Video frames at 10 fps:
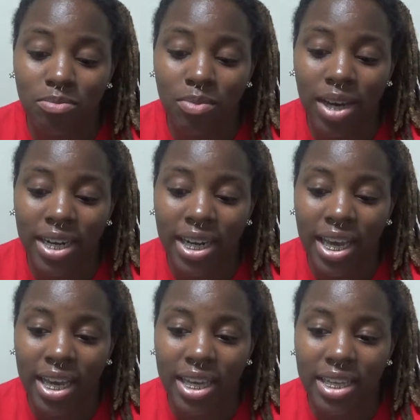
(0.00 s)
might
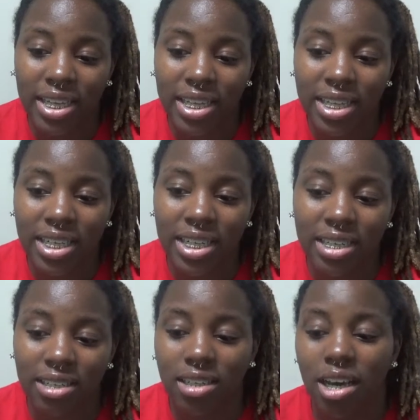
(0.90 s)
not
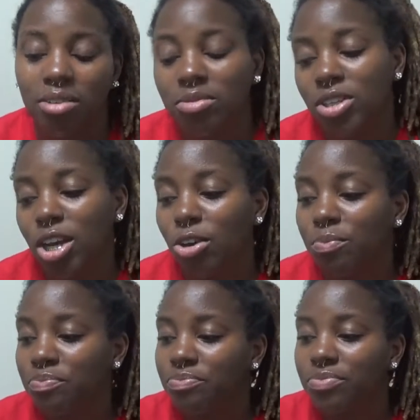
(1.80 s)
in you
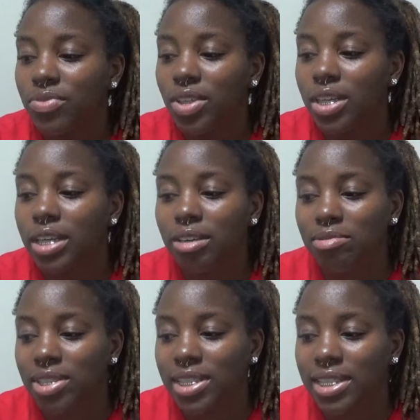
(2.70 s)
know come
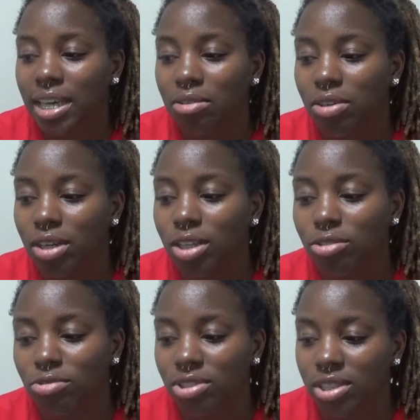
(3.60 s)
to the same
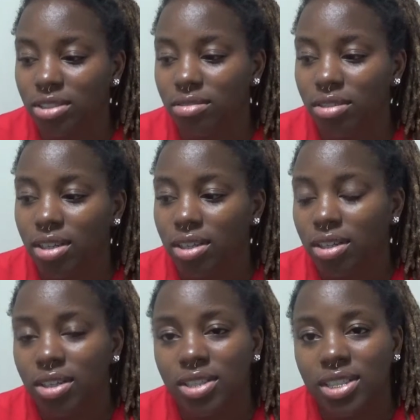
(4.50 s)
conclusion
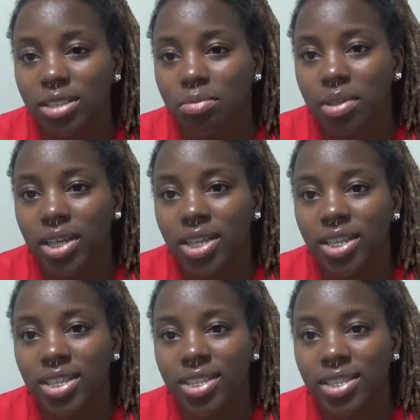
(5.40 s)
just
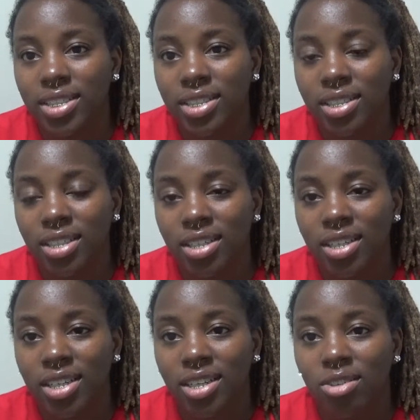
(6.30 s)
because
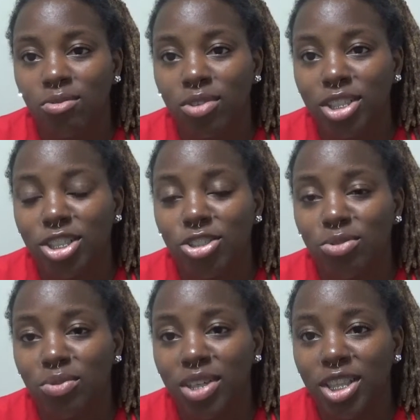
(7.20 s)
what
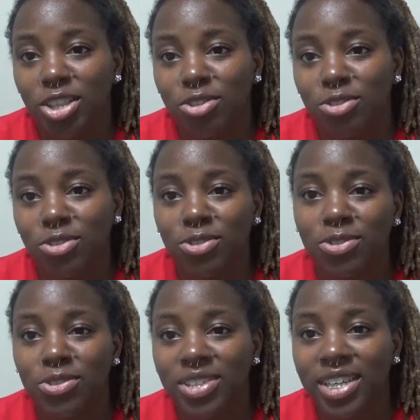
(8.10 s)
you went
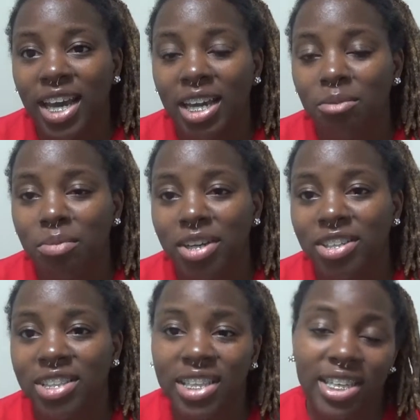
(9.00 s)
through got a
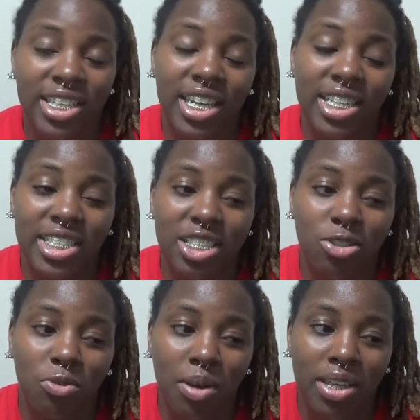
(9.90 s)
better thing their
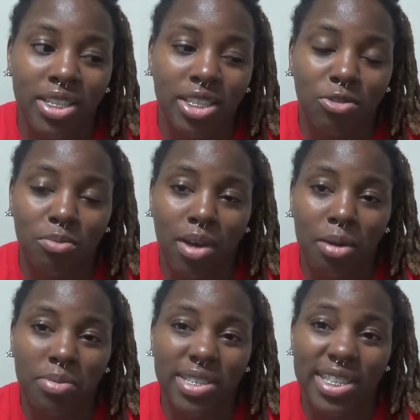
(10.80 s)
situation
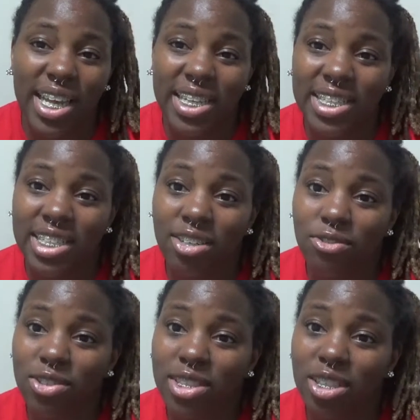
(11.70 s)
might be slightly
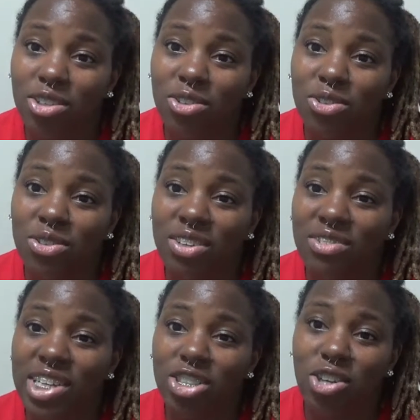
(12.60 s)
different so if
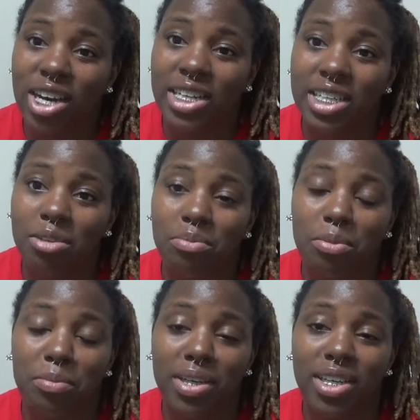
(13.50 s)
they try to
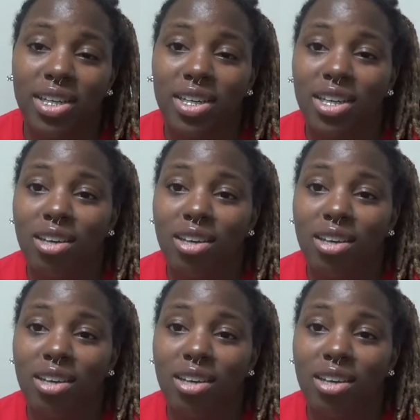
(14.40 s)
implement